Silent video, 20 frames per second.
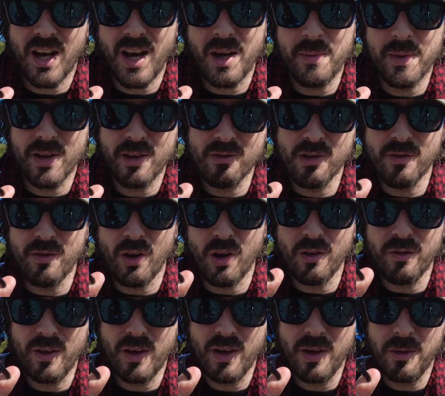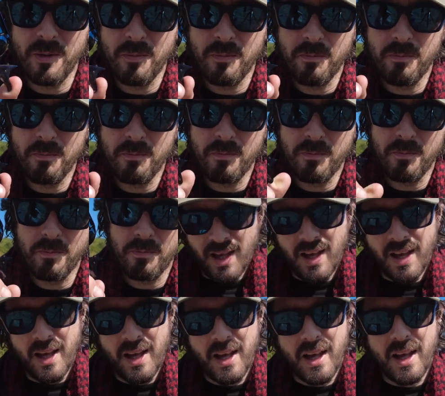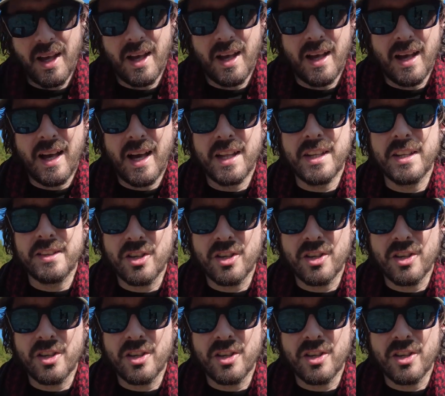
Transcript: army revolver. And